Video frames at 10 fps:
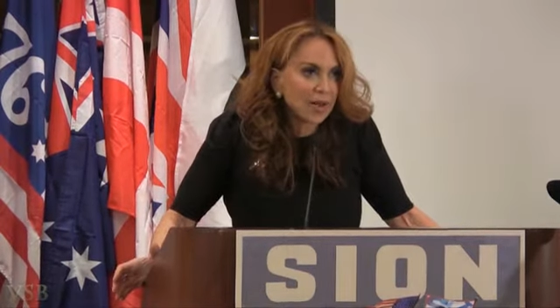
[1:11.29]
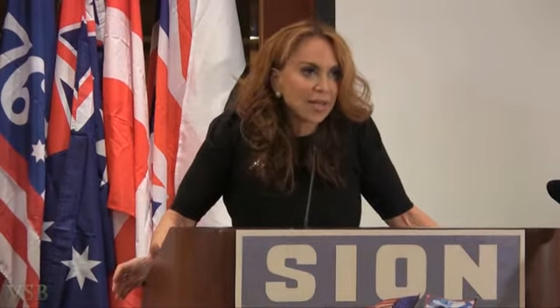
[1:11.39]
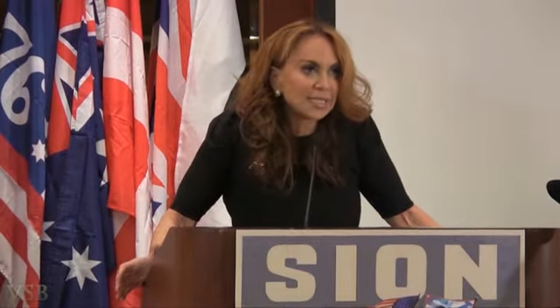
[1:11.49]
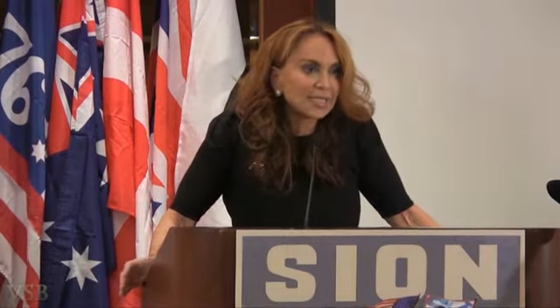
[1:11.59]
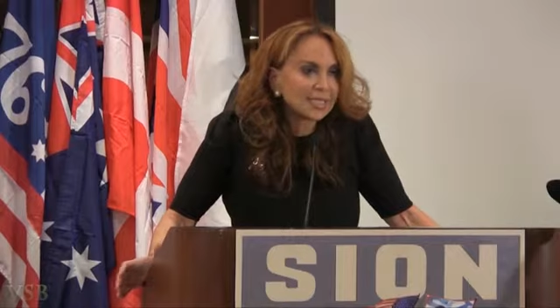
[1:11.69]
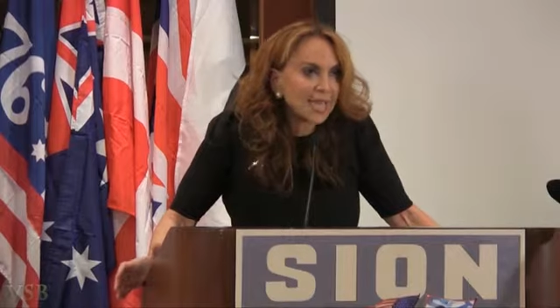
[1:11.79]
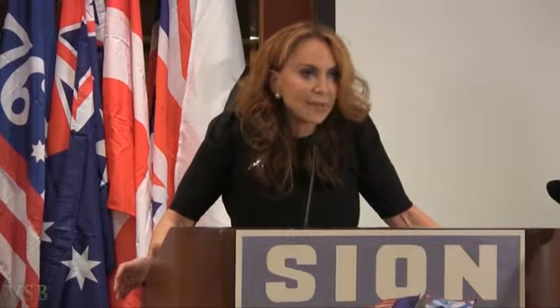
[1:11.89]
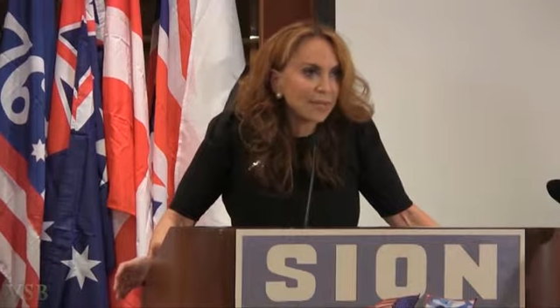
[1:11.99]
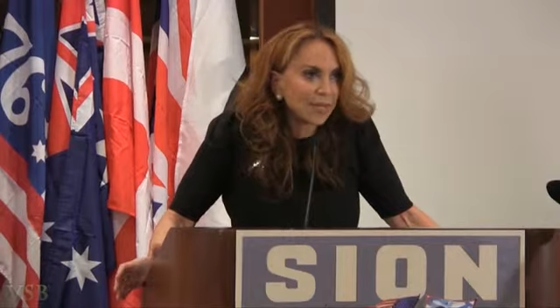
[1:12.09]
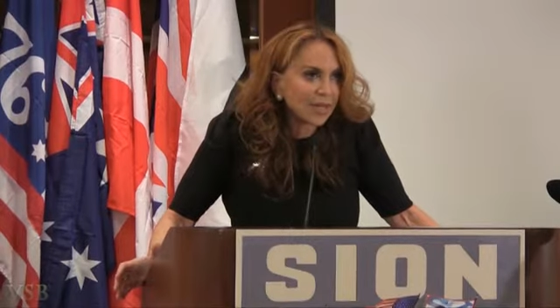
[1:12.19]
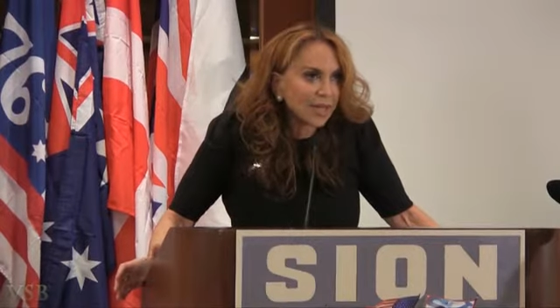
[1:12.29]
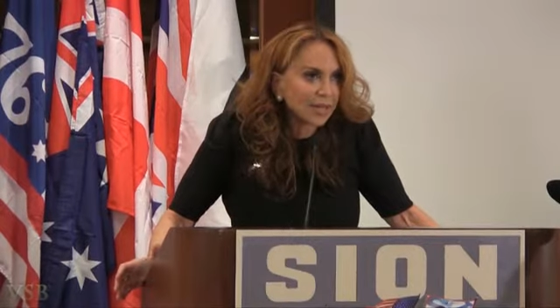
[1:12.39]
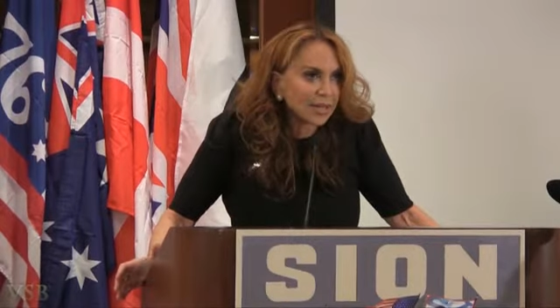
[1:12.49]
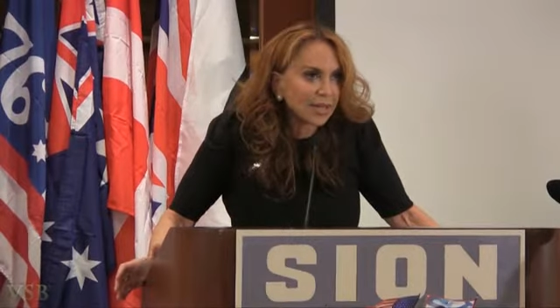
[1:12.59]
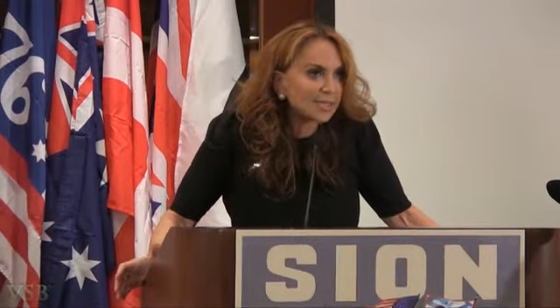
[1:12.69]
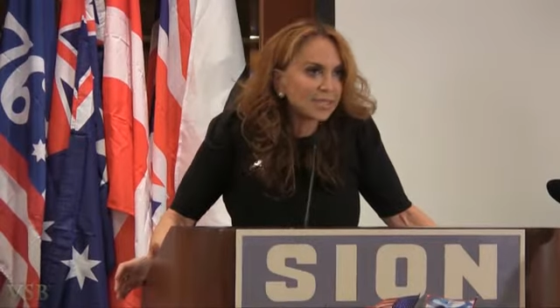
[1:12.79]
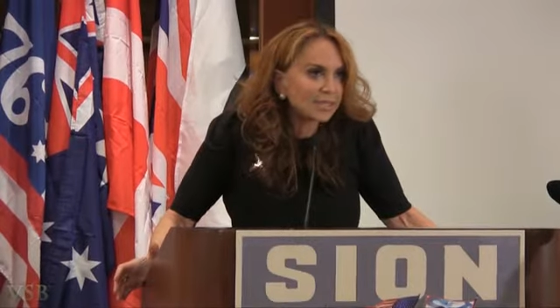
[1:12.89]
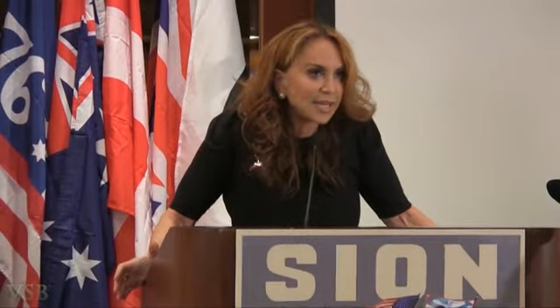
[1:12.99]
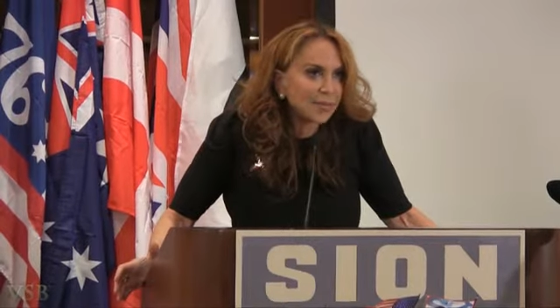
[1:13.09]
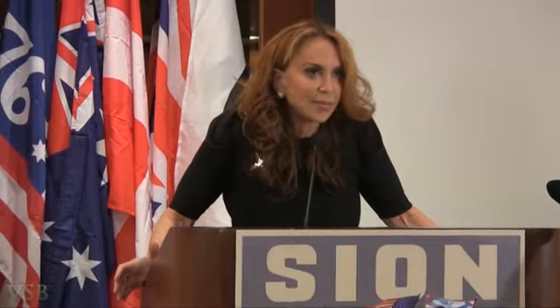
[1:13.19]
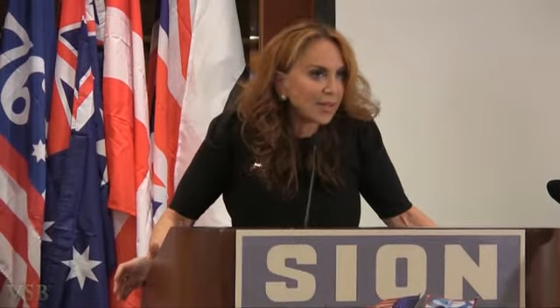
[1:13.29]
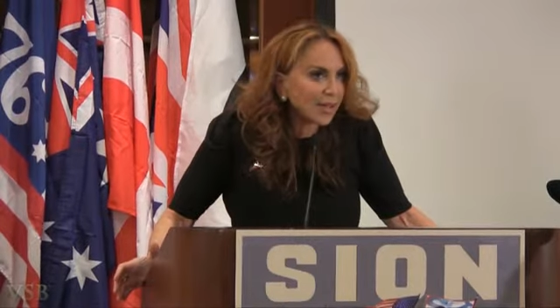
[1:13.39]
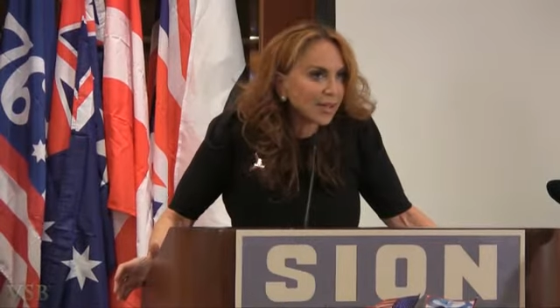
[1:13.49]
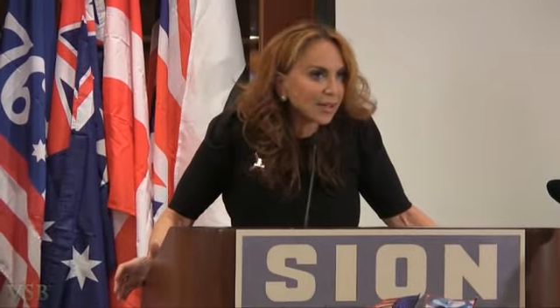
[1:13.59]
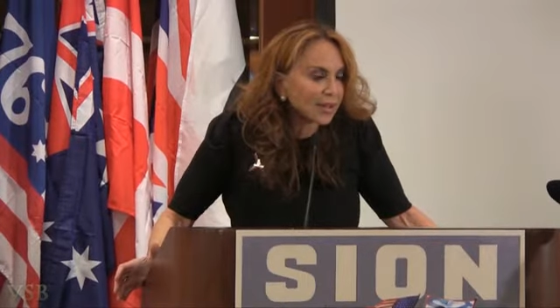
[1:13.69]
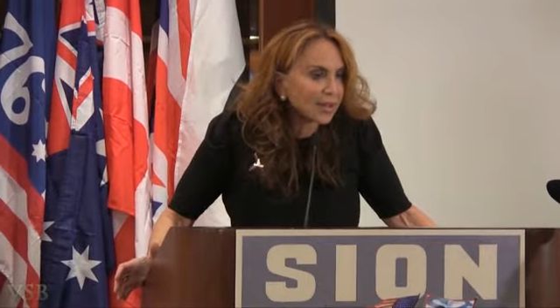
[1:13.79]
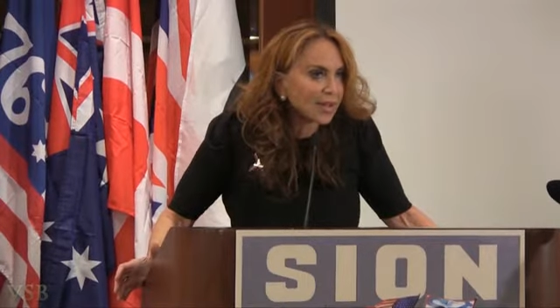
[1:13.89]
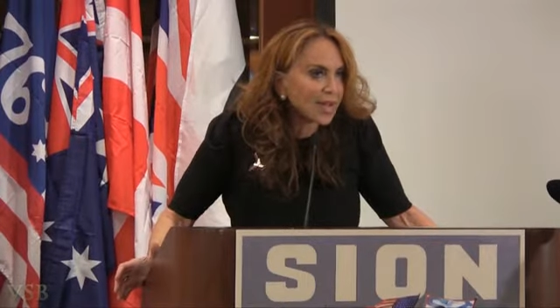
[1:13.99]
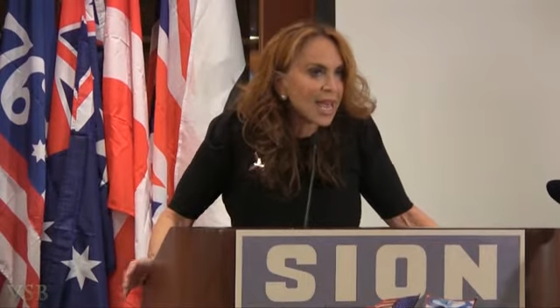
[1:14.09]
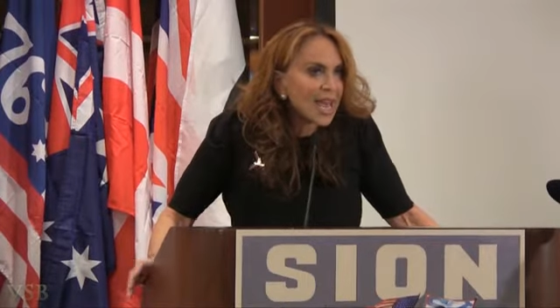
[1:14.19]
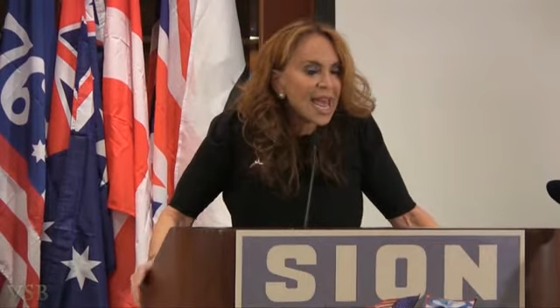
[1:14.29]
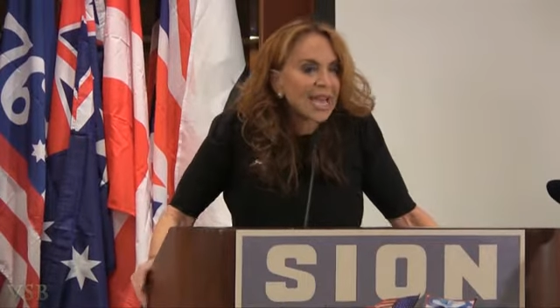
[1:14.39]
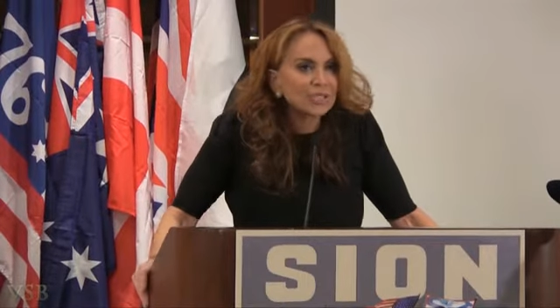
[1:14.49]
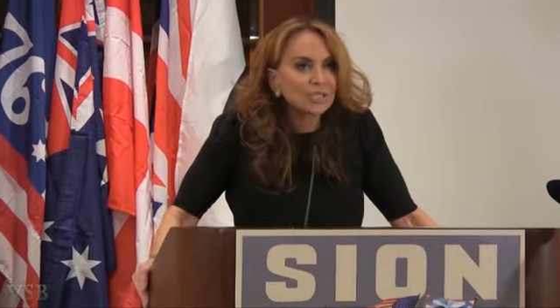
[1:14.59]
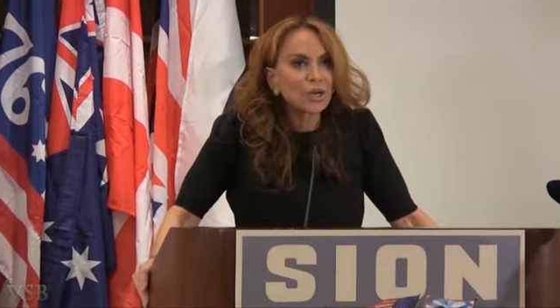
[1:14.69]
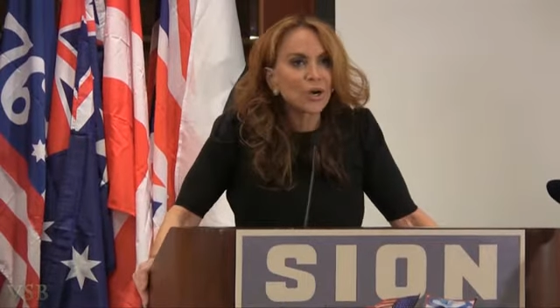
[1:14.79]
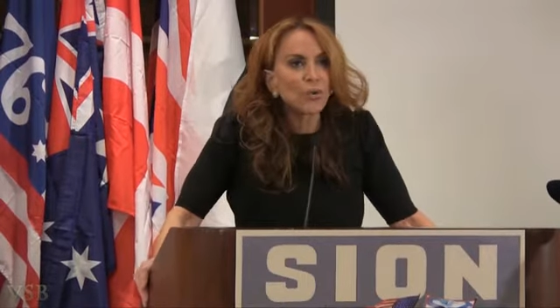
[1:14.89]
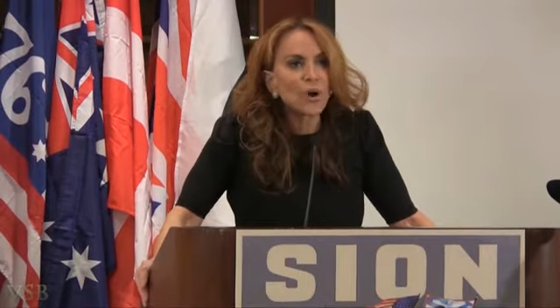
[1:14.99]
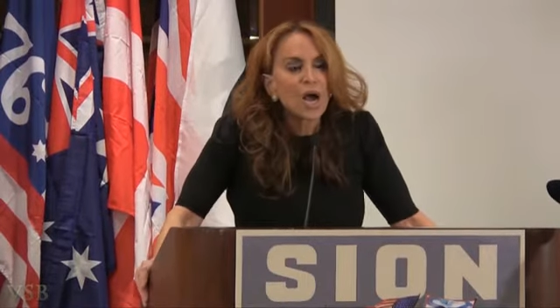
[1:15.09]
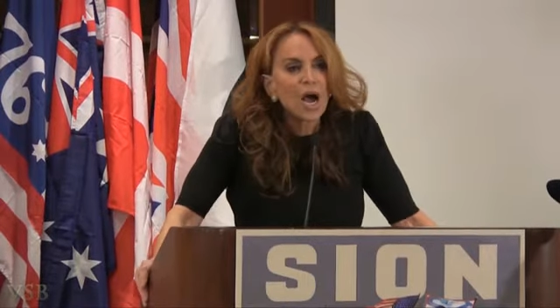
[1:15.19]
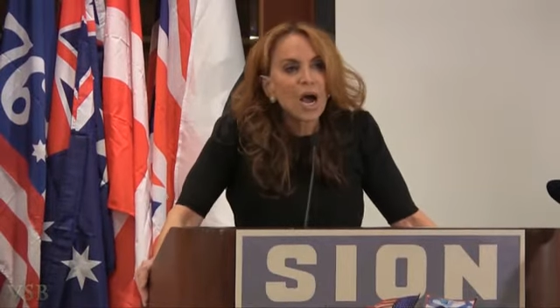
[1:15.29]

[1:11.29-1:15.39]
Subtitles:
It's the same thing. It's the same thing. And so